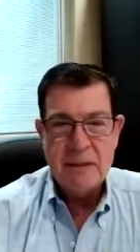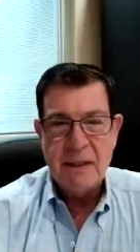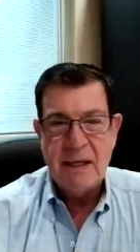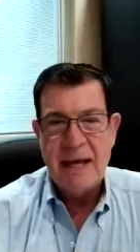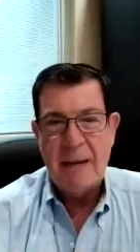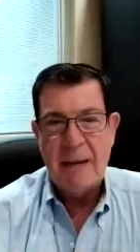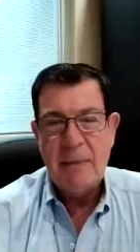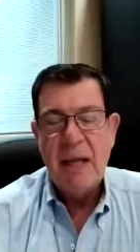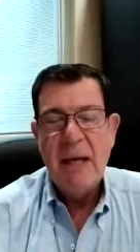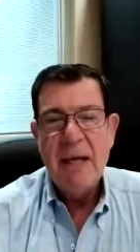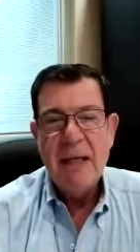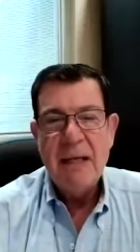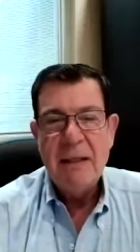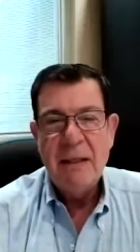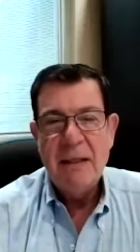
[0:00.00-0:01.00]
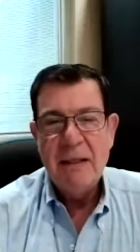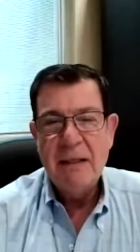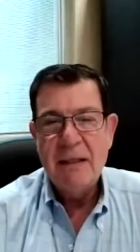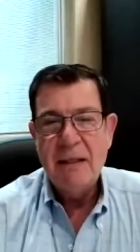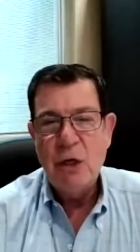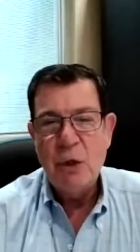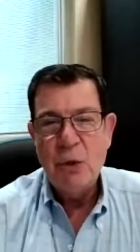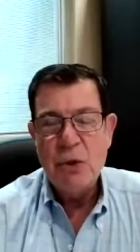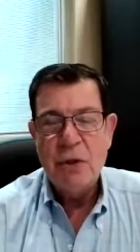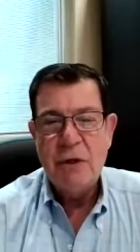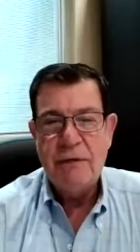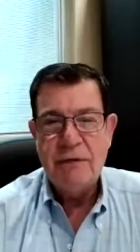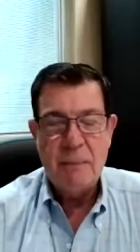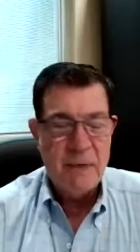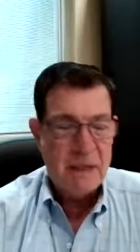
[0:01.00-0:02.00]
The, cam- the, the notion
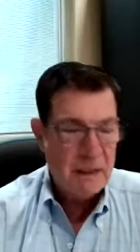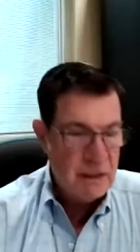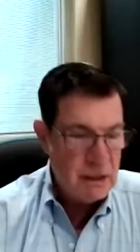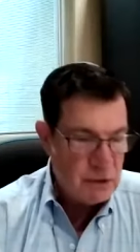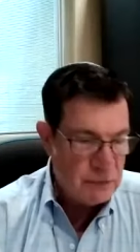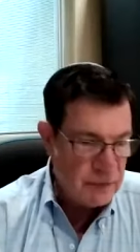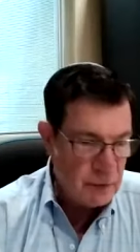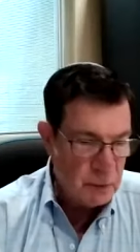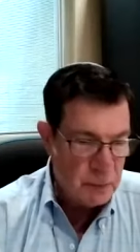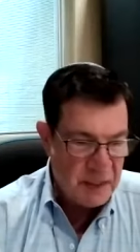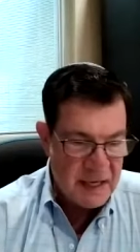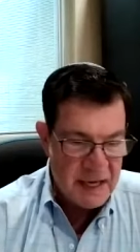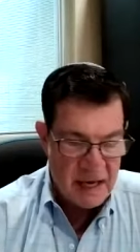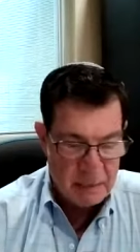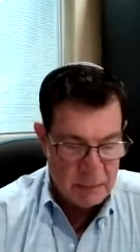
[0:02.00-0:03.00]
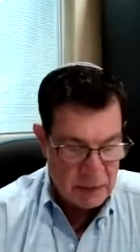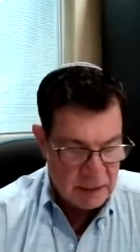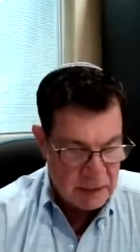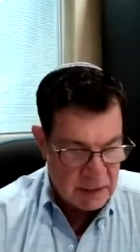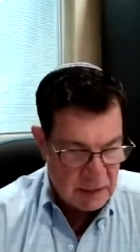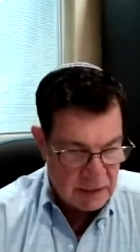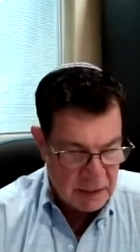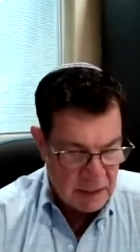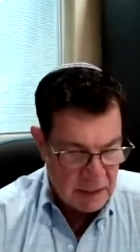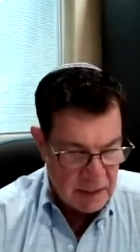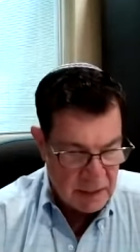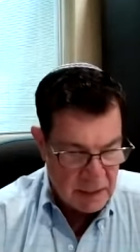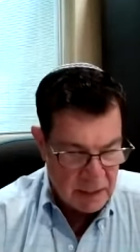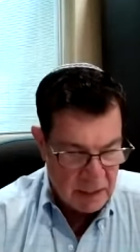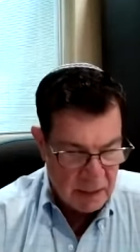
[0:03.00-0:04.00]
of the Middle East filled with camels is an
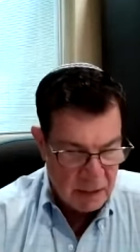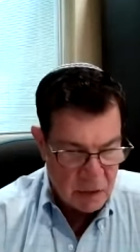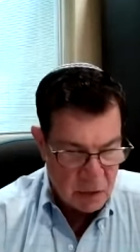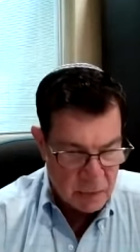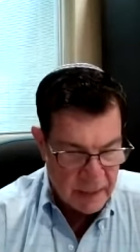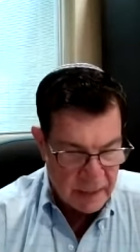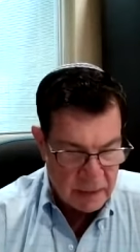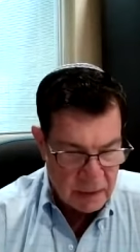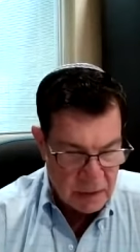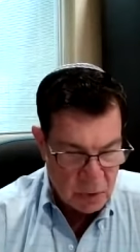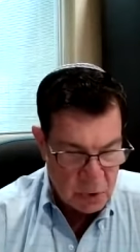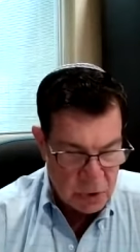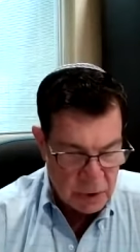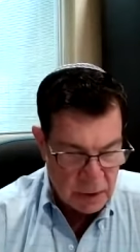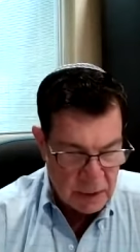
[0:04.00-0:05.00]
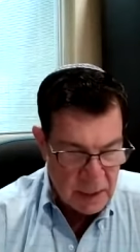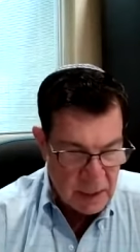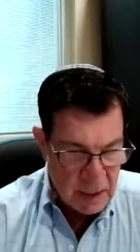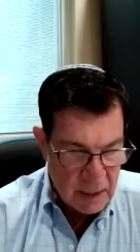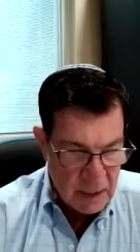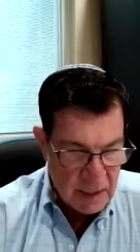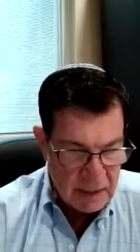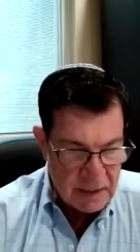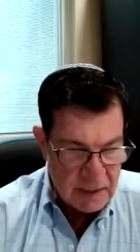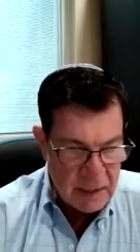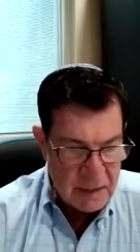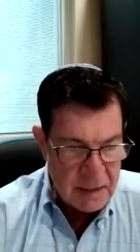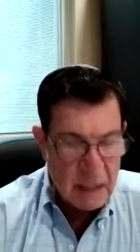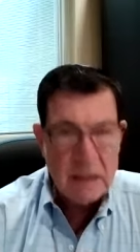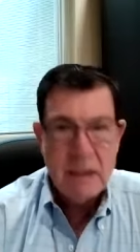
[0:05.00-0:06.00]
uh, incorrect notion. It's the
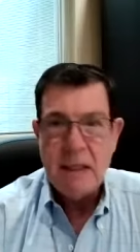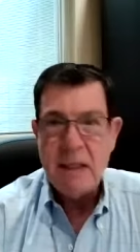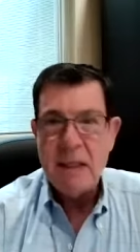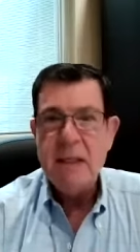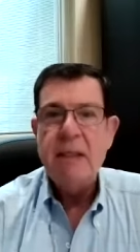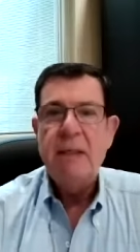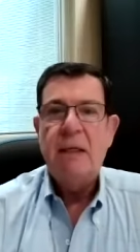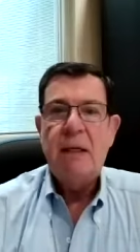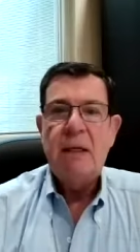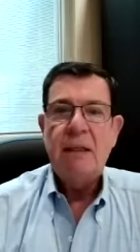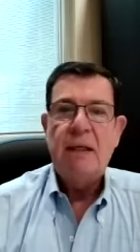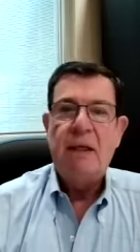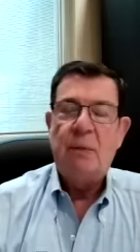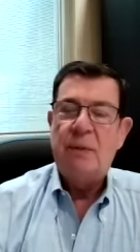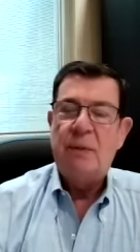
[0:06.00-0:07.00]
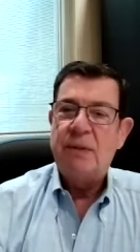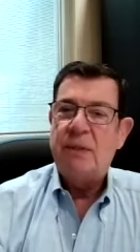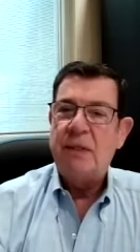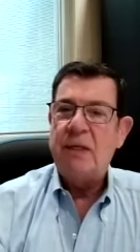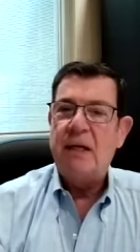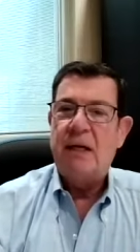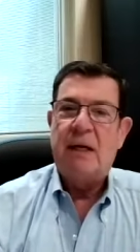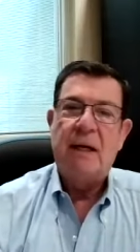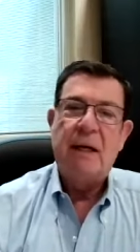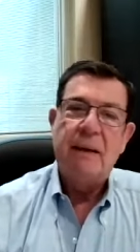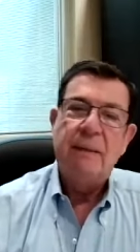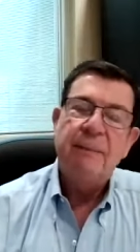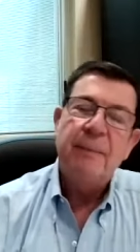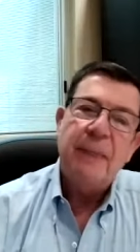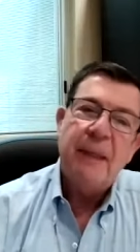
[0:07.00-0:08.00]
donkey that was the
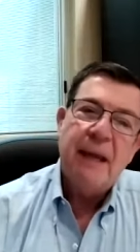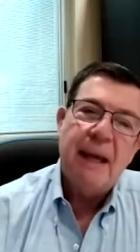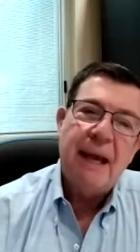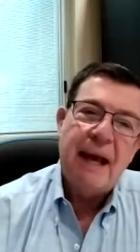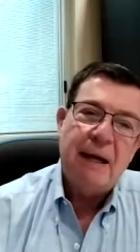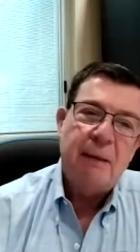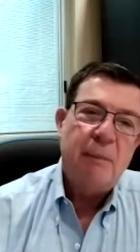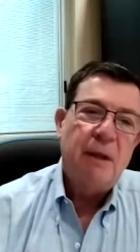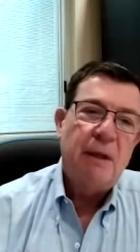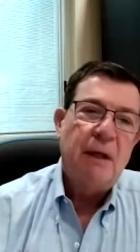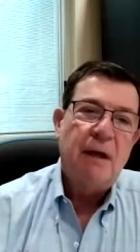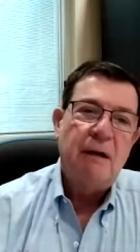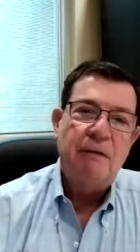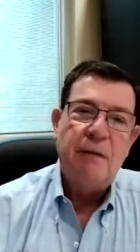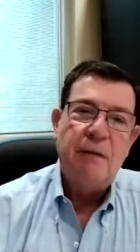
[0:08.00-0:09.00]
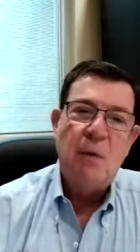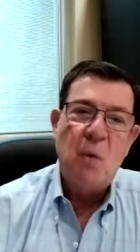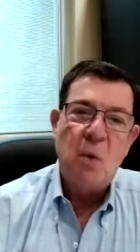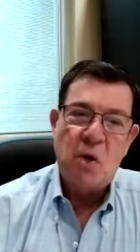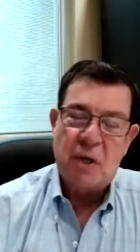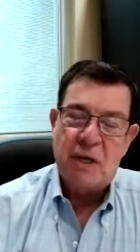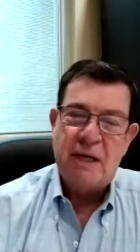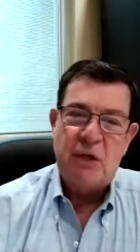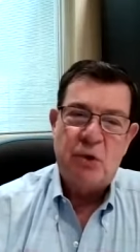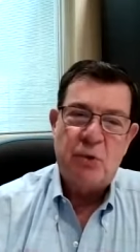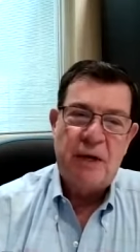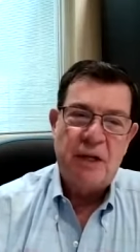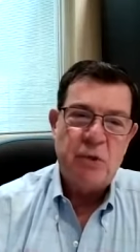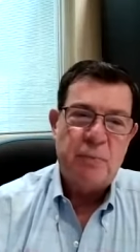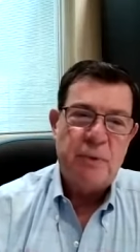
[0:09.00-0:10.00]
uh, animal of work and
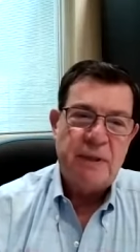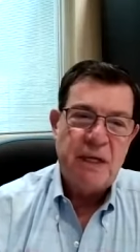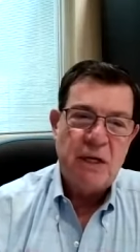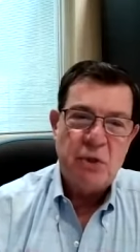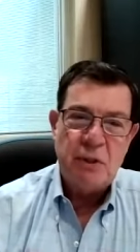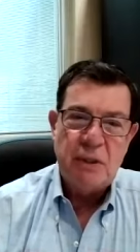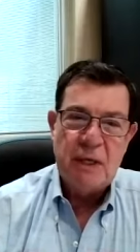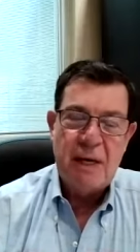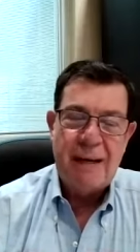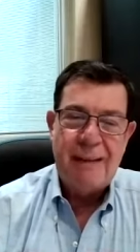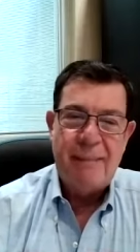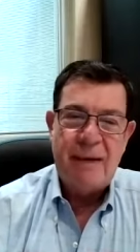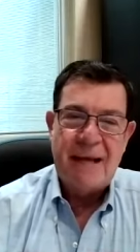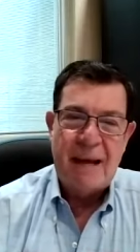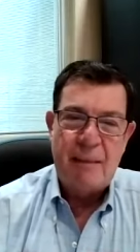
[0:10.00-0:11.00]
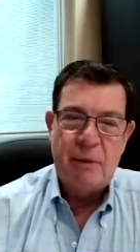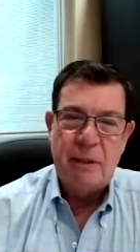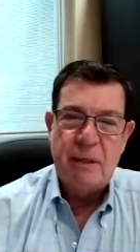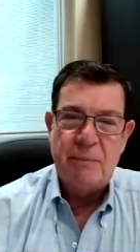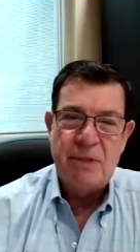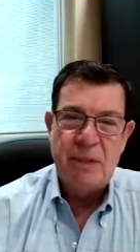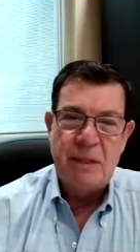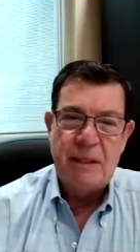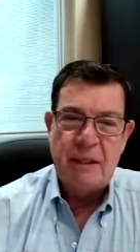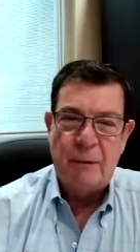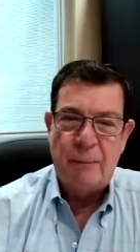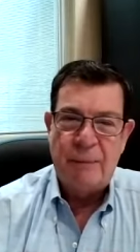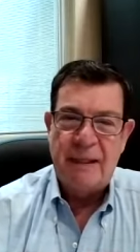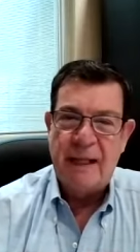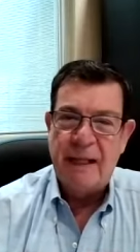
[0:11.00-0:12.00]
transportation. The camel comes in a little
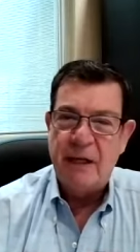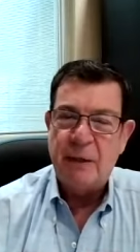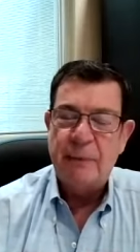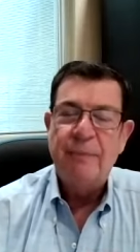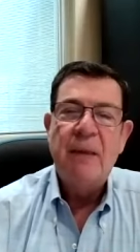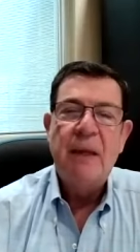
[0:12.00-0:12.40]
bit later.